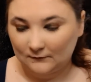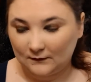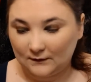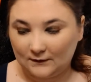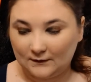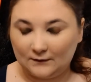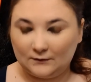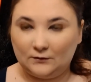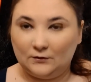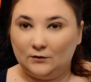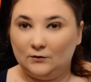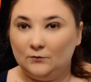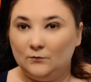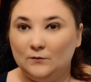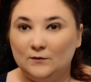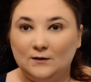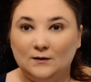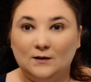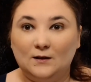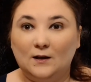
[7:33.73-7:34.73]
get to
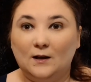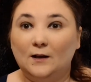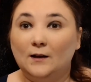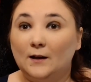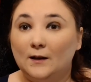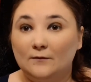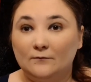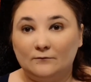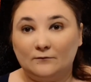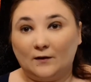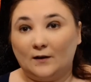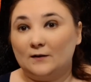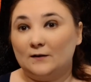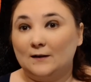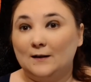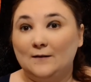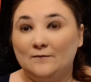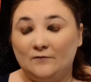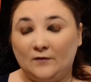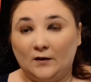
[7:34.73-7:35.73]
using it, I get
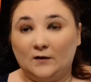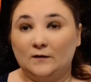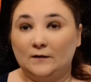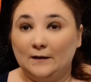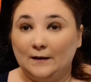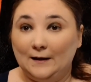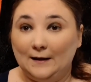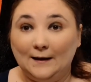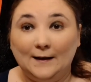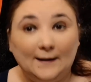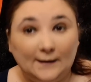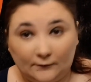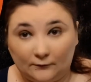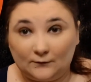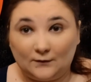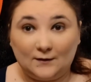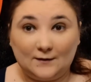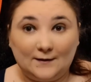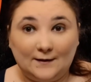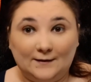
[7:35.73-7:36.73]
very, very
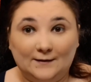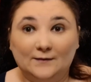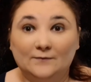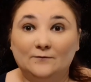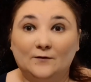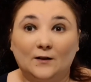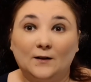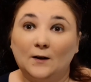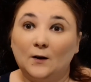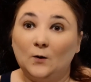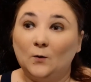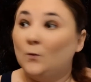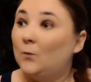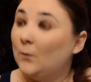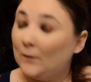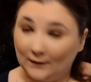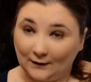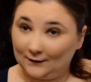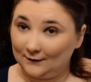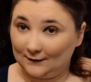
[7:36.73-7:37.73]
irritated very
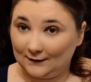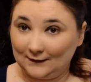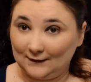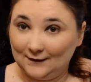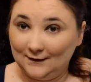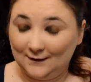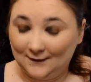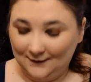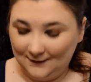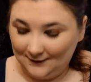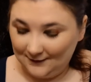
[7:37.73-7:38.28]
quickly,